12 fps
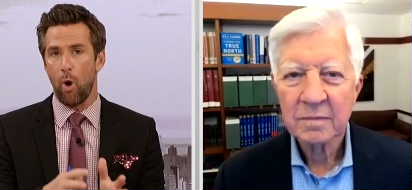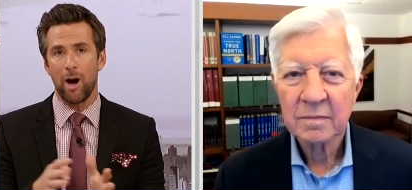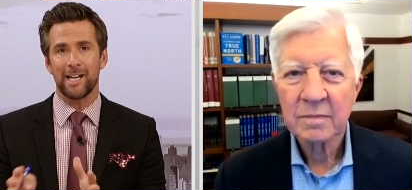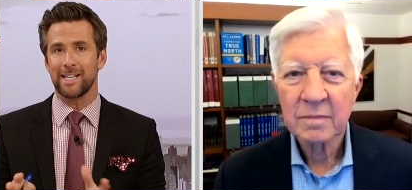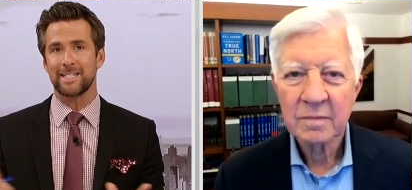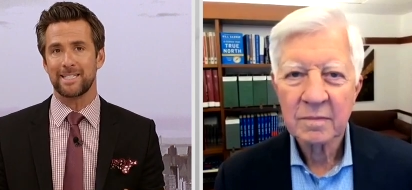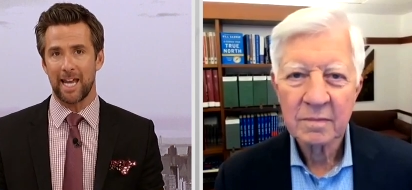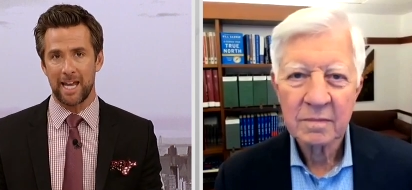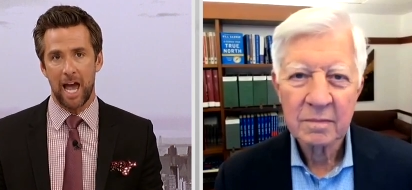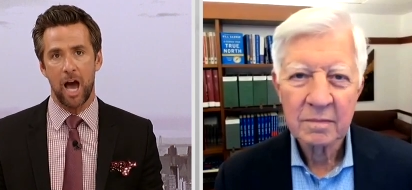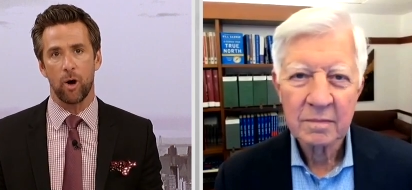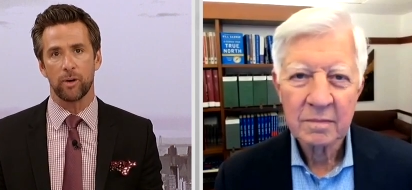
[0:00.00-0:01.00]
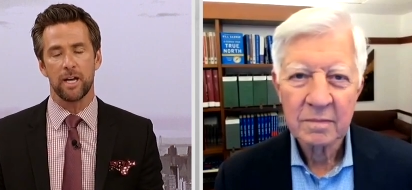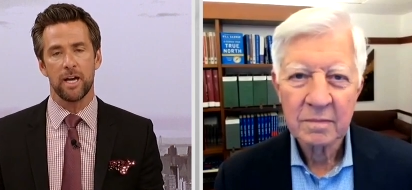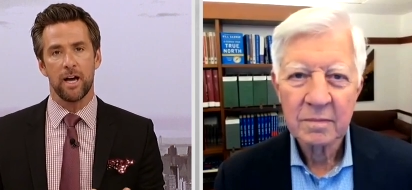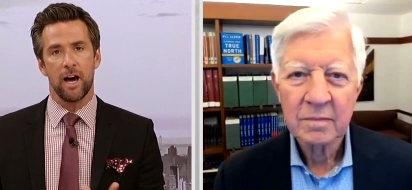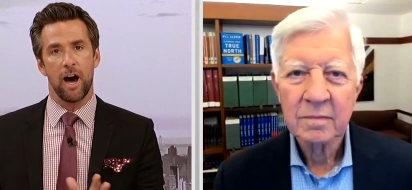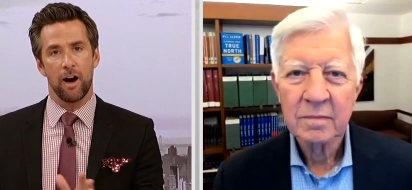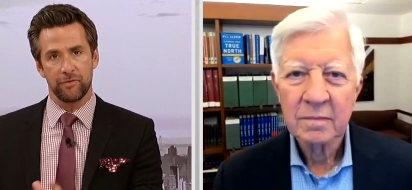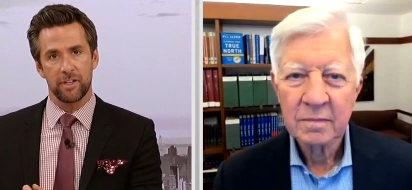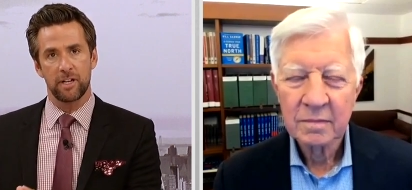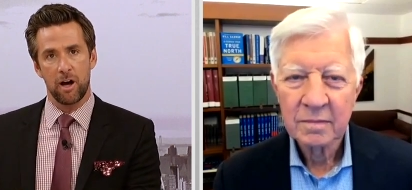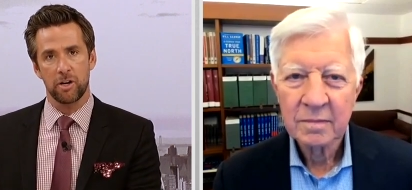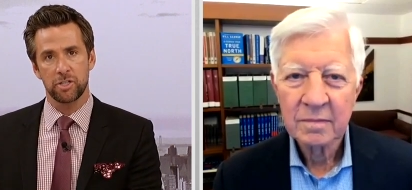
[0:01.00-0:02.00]
Speaker 1: wanted to stay out of the
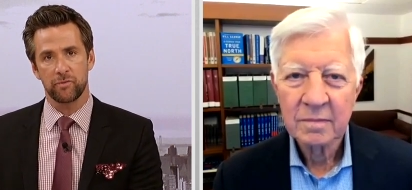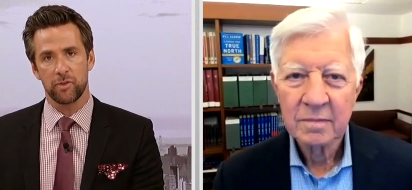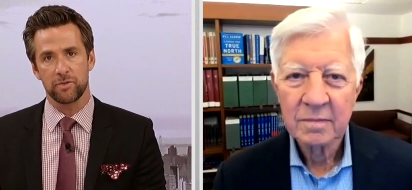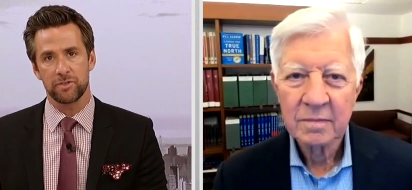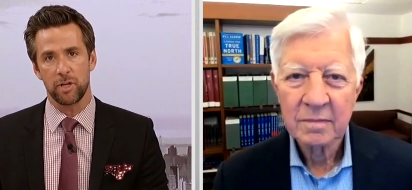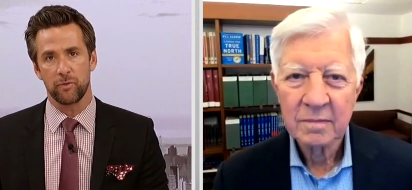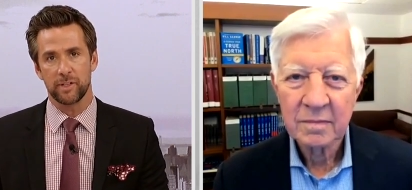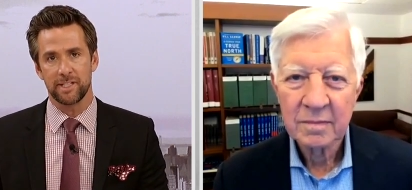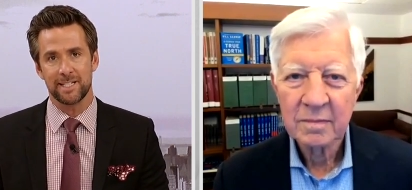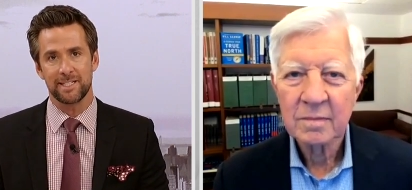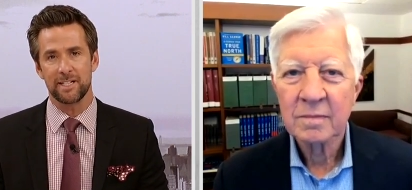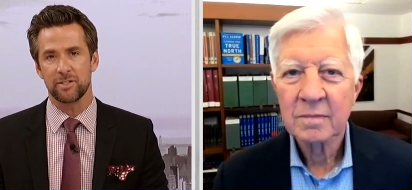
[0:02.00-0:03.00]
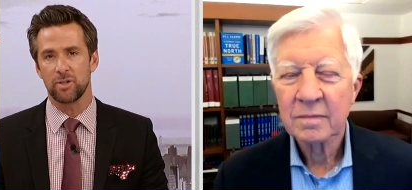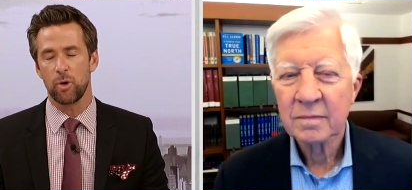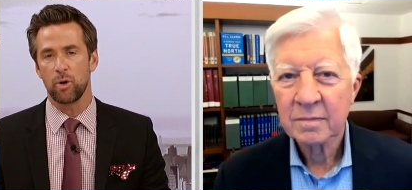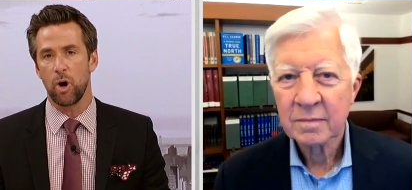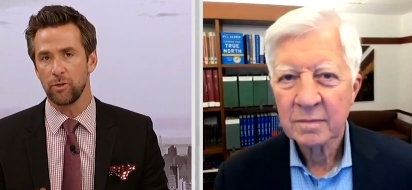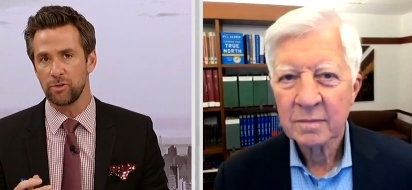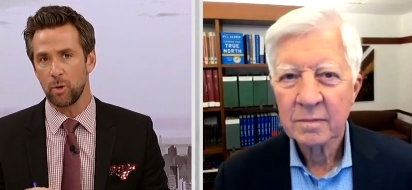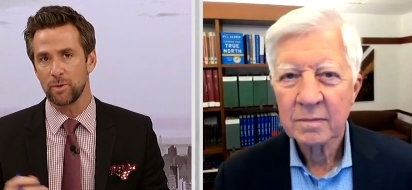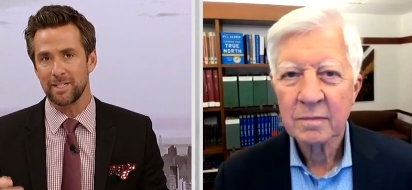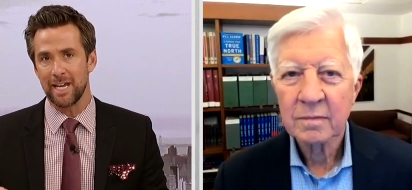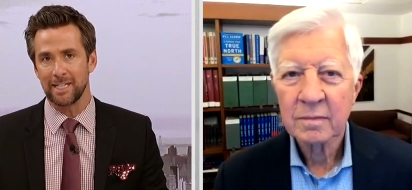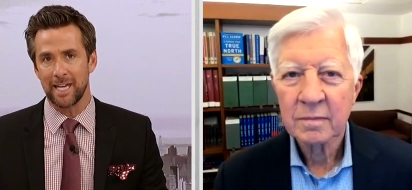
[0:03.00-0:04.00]
controversy over Disney's so called
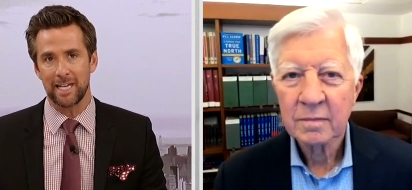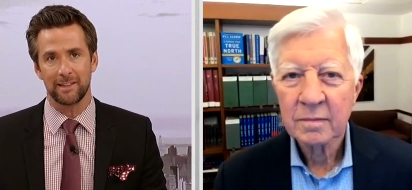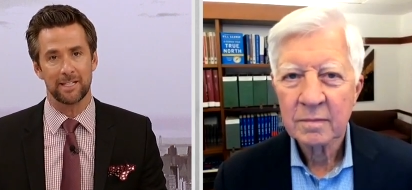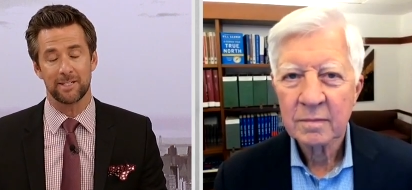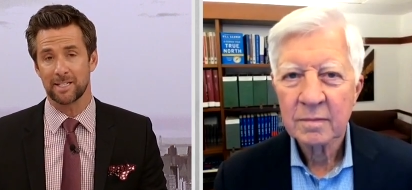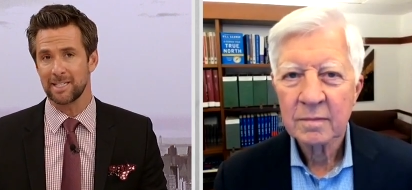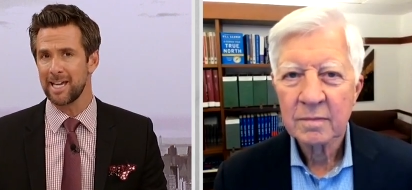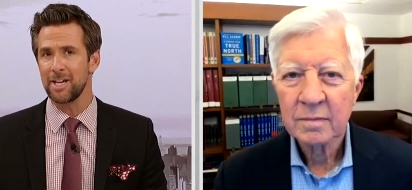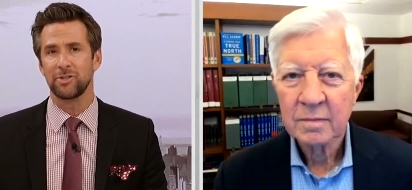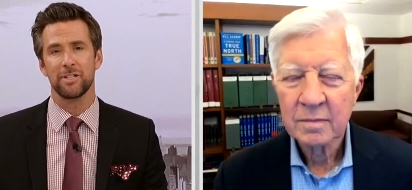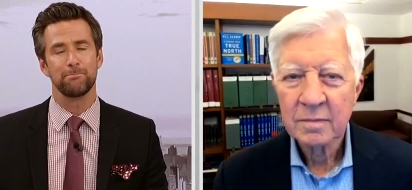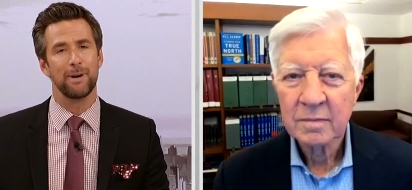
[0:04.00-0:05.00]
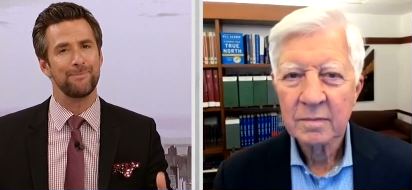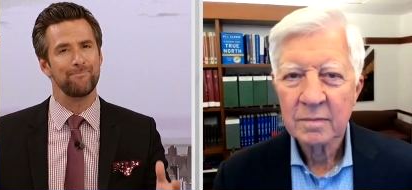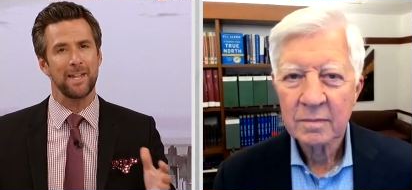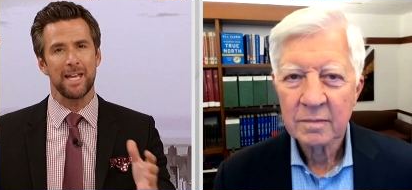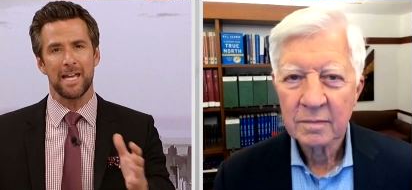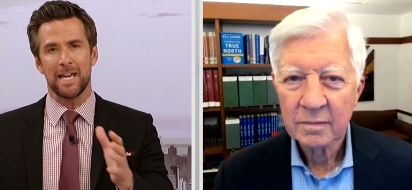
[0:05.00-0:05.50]
Don't Say Gay legislation, but